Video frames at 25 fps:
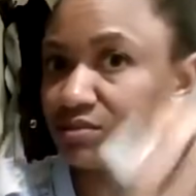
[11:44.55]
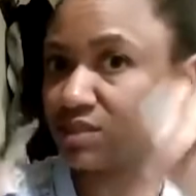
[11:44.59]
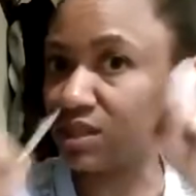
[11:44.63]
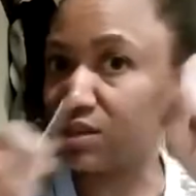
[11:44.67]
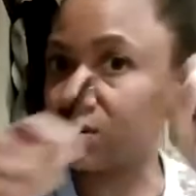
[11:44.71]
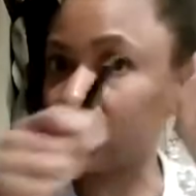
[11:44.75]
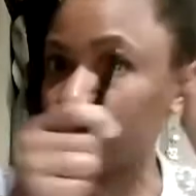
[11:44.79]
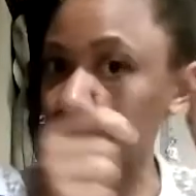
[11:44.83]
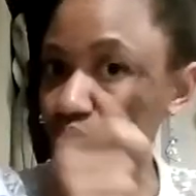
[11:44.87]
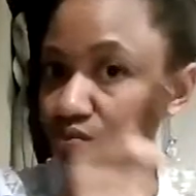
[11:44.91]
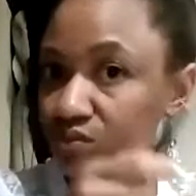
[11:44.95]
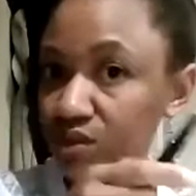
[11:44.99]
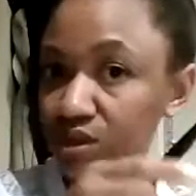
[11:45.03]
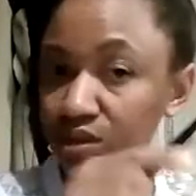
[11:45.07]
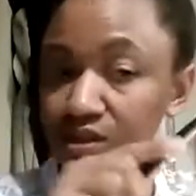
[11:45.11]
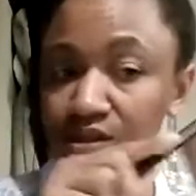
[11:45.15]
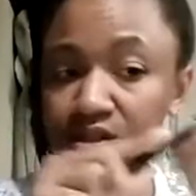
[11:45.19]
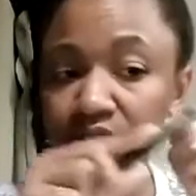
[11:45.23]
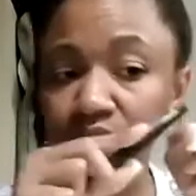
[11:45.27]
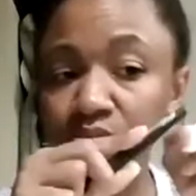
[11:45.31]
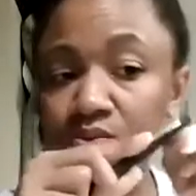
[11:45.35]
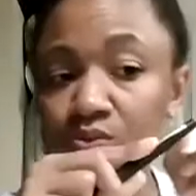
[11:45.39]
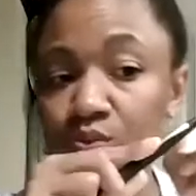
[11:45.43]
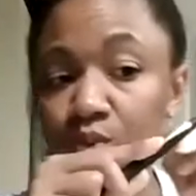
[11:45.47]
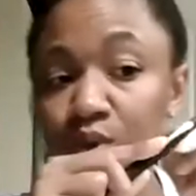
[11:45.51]
like
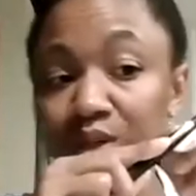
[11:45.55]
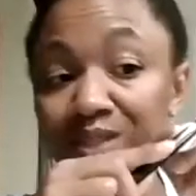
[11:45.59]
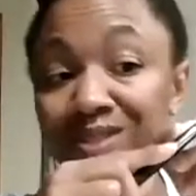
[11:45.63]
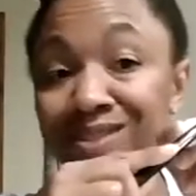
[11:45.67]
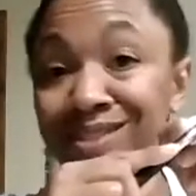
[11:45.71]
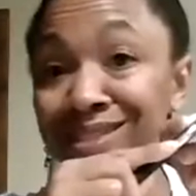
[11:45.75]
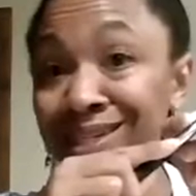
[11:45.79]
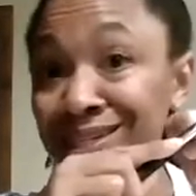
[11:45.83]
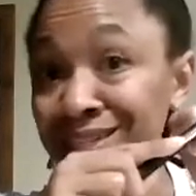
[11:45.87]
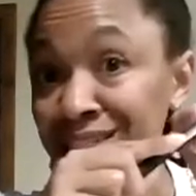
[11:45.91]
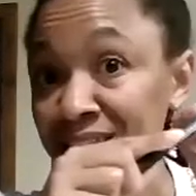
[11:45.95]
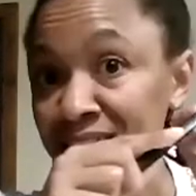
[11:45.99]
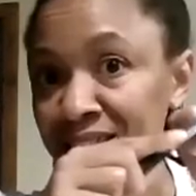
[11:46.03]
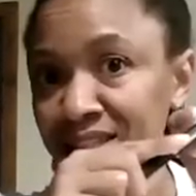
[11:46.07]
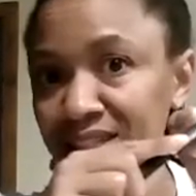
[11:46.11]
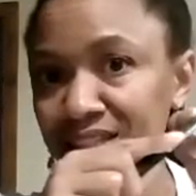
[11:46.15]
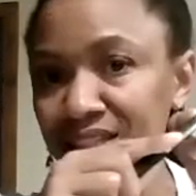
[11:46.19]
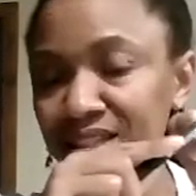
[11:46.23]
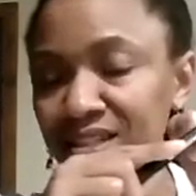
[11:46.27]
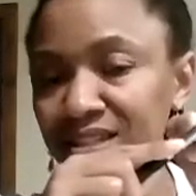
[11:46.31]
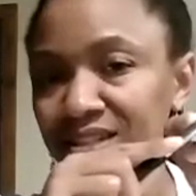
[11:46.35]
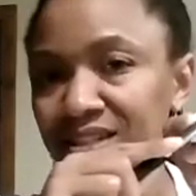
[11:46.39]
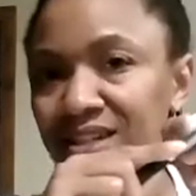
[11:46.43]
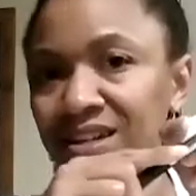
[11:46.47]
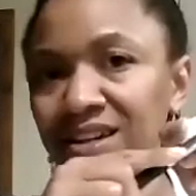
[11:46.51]
really one dot
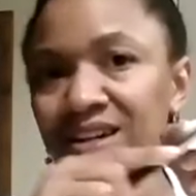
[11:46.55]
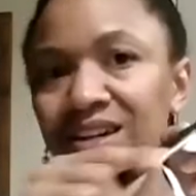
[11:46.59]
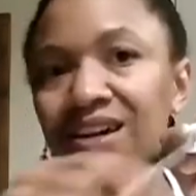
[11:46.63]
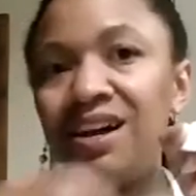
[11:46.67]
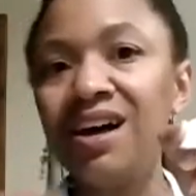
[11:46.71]
here.